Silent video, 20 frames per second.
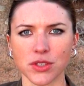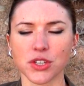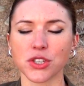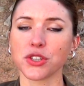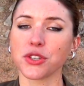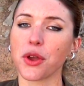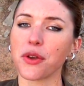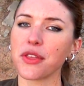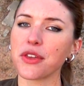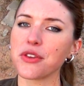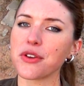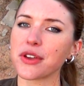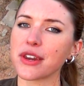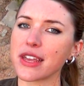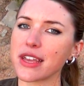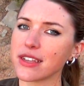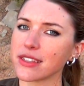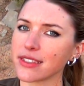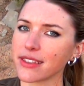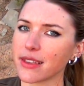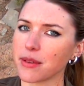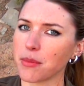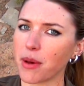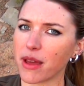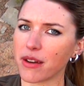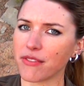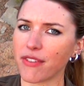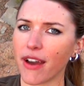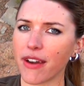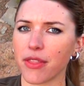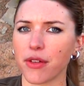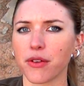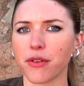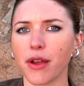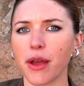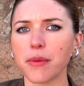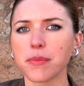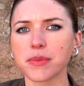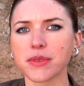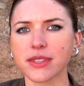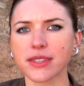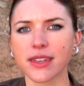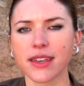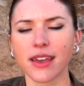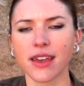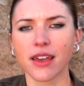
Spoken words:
Just know that you can easily modify the grips,